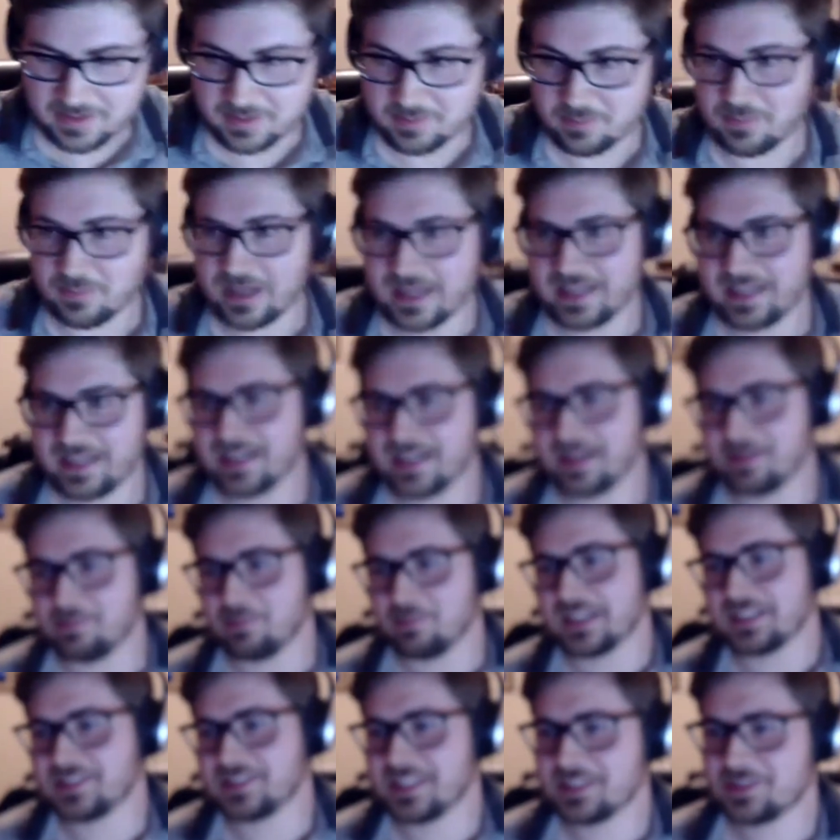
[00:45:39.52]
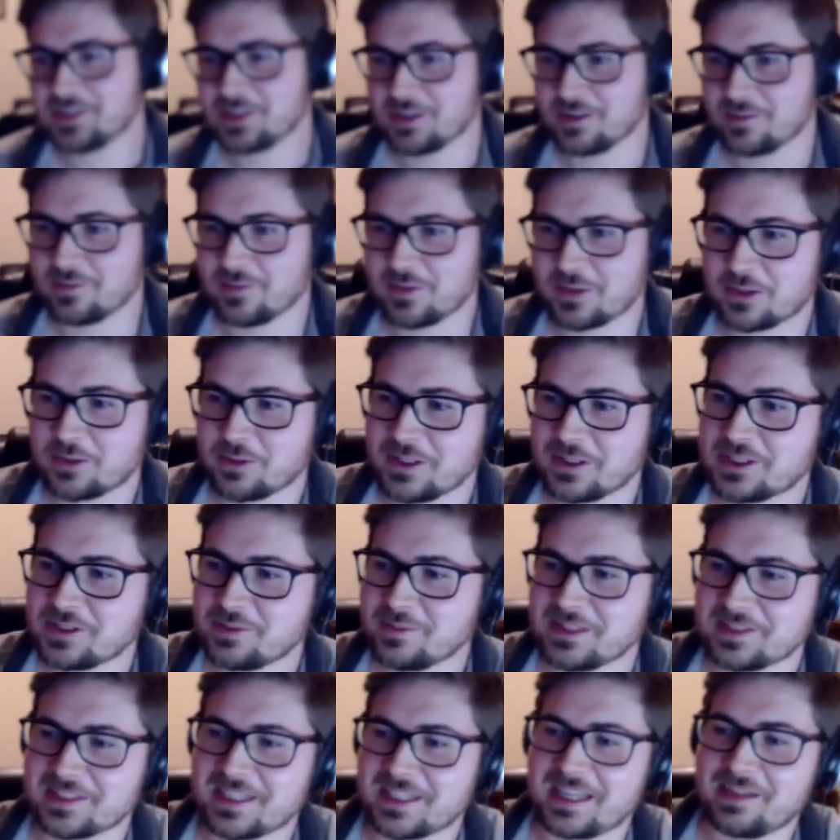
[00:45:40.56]
My sister for
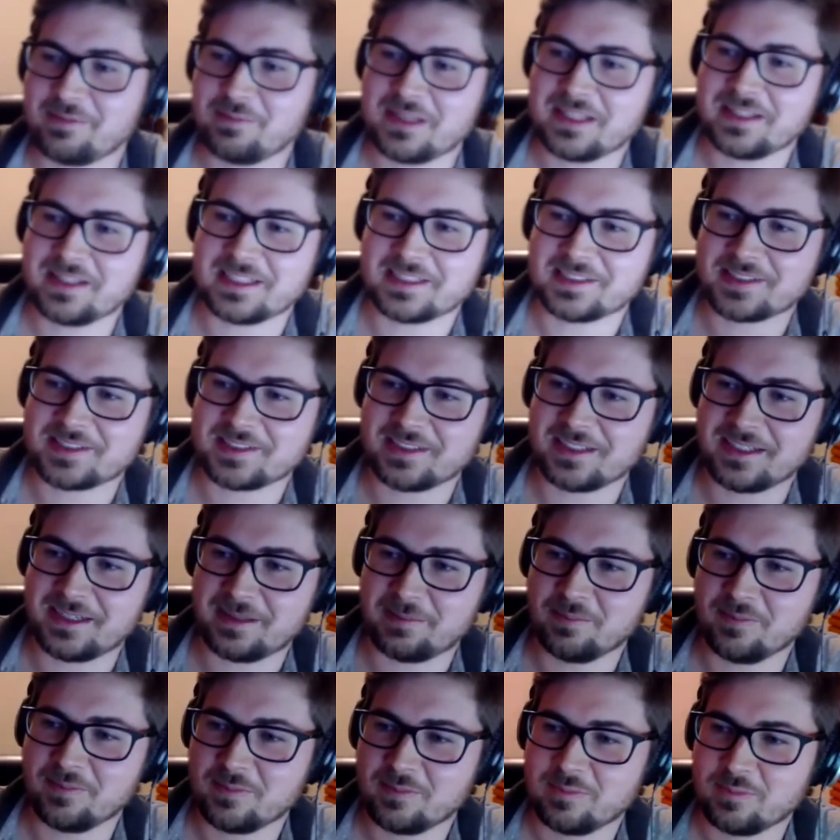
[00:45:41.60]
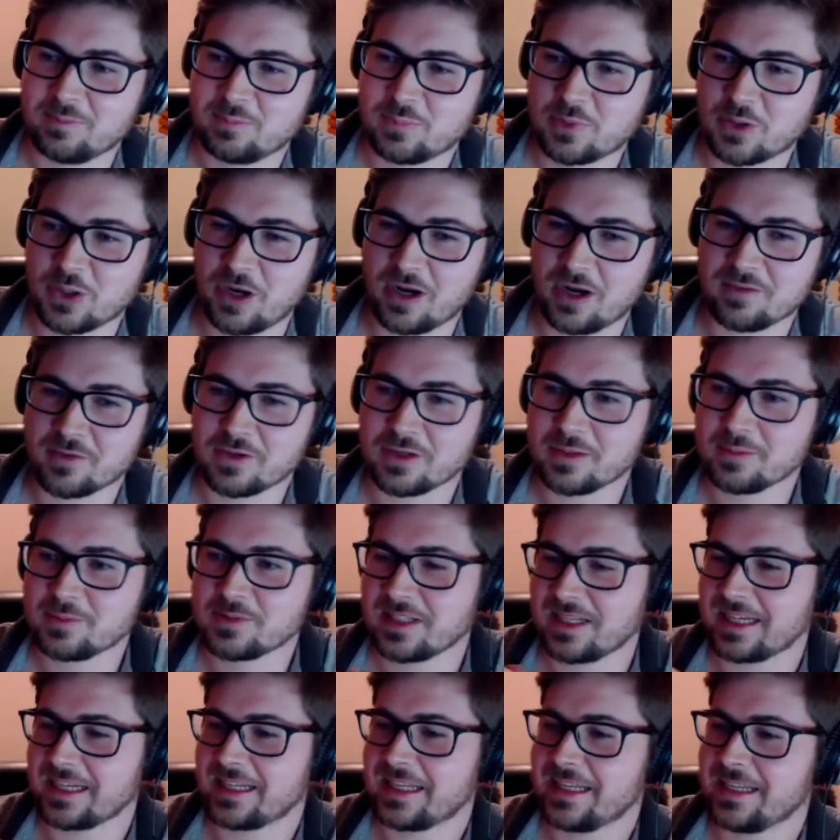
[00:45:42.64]
Christmas gave me this Proverbs
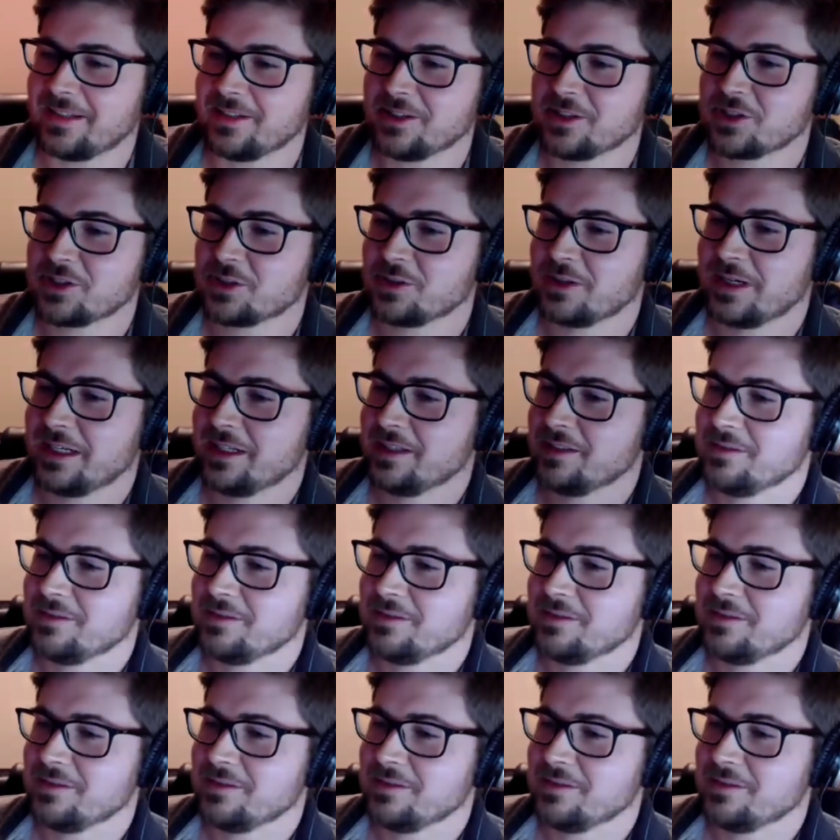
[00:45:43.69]
like illustrated